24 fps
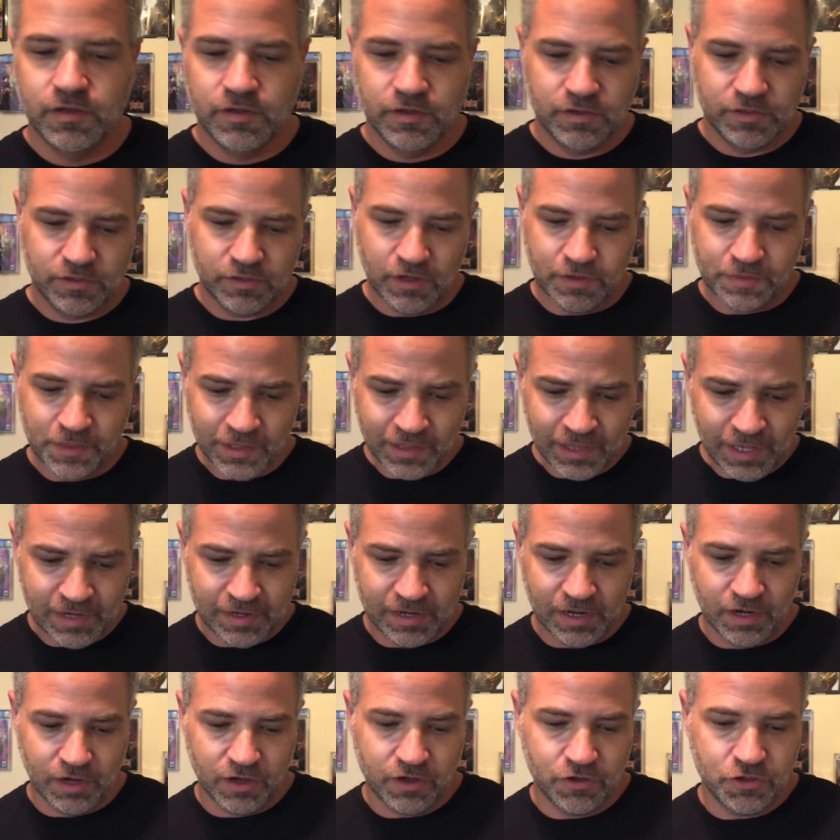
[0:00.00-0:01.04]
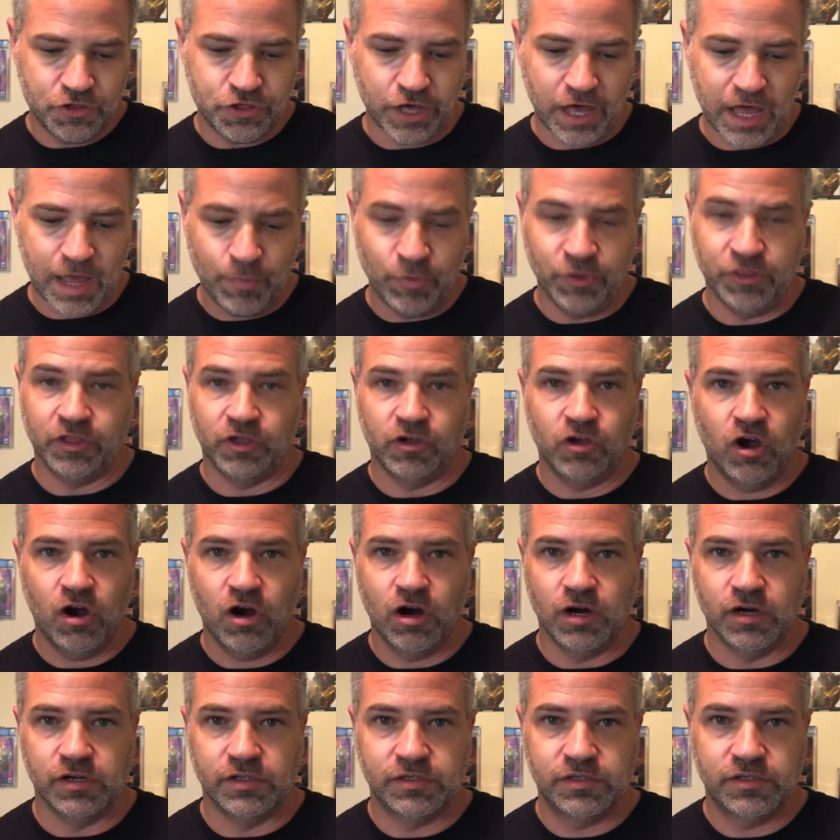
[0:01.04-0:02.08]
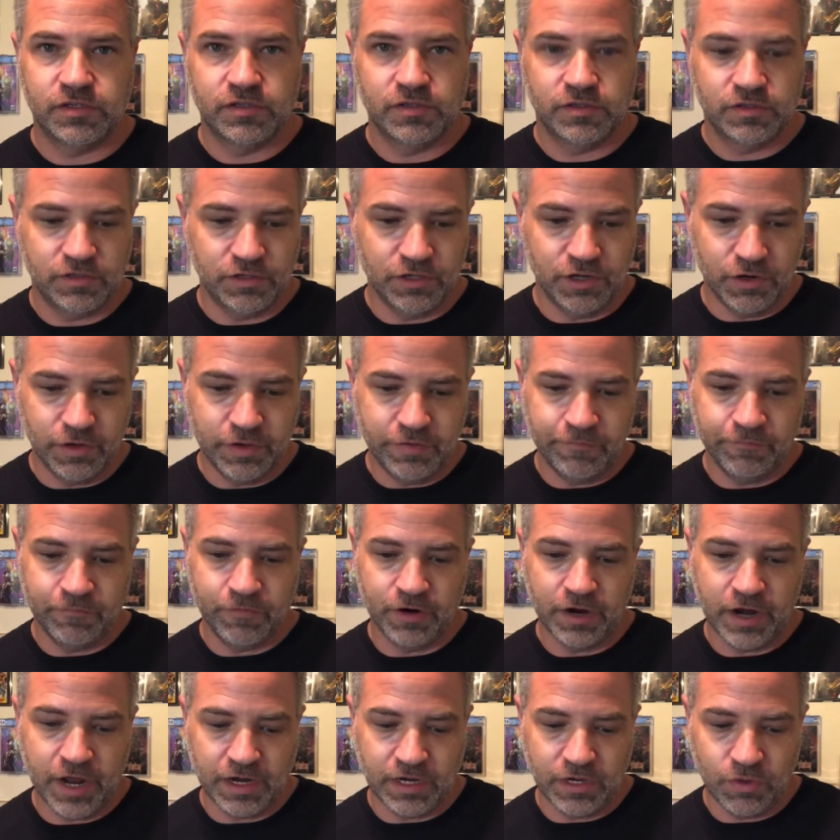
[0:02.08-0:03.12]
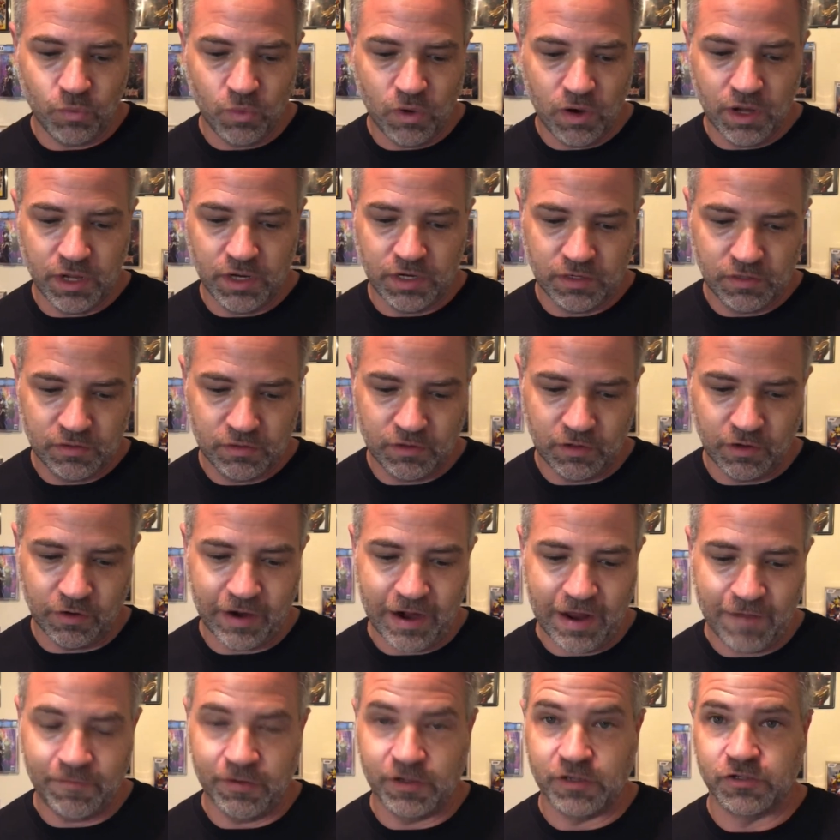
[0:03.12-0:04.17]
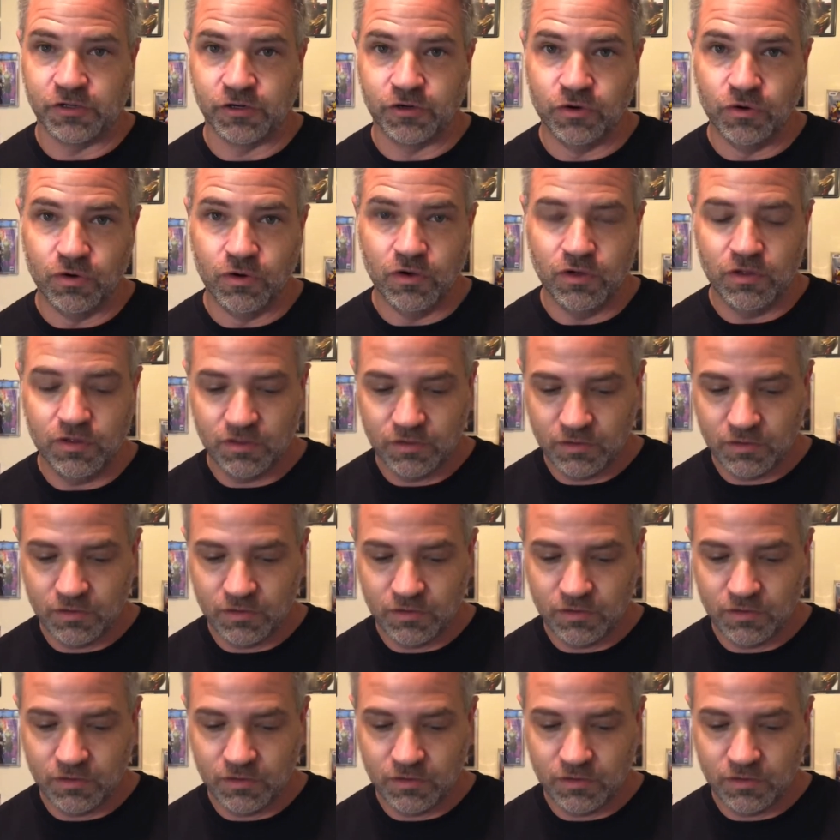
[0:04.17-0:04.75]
So I thought they did a good job with the cards. You know, even for 91, the graphics are cool.